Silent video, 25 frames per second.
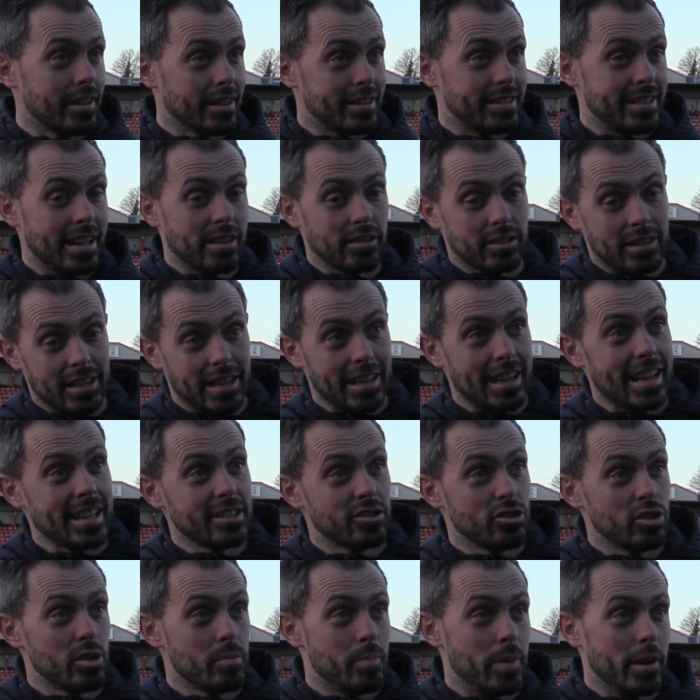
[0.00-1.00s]
It's down to the
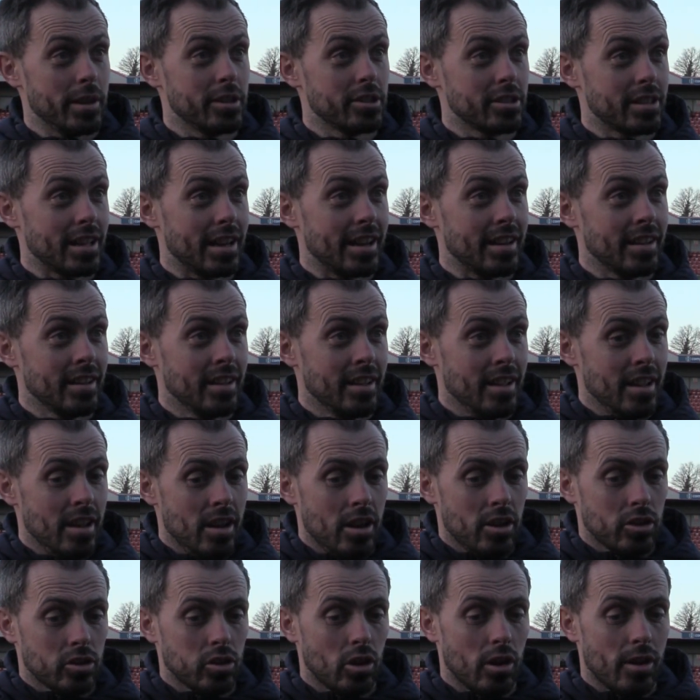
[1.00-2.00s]
lads on the pitch that
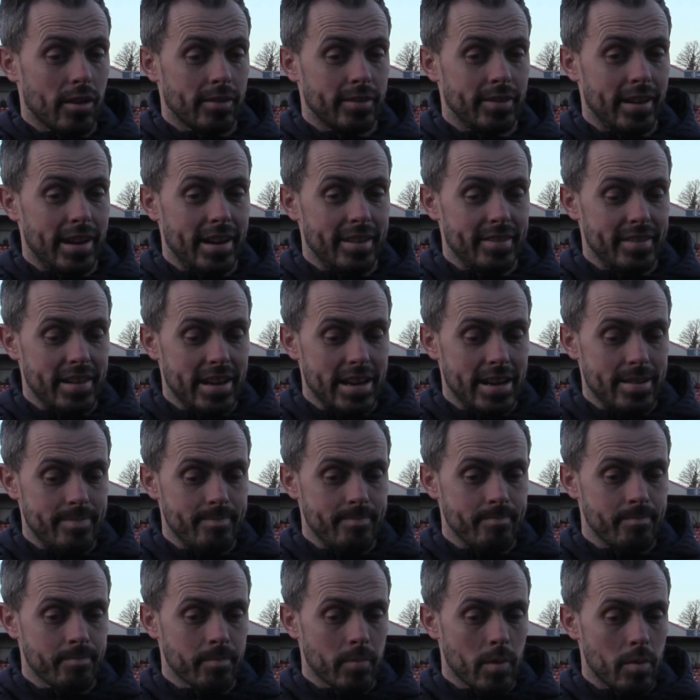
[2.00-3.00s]
sort of
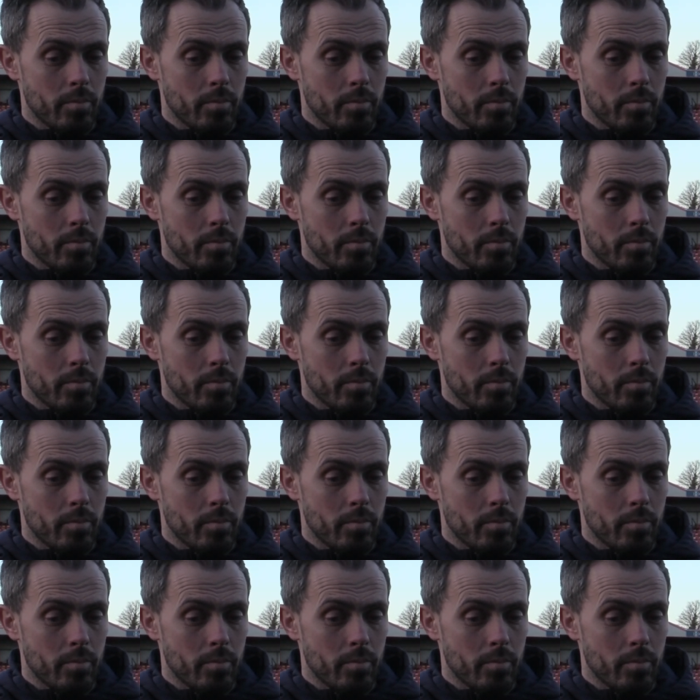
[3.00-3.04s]
have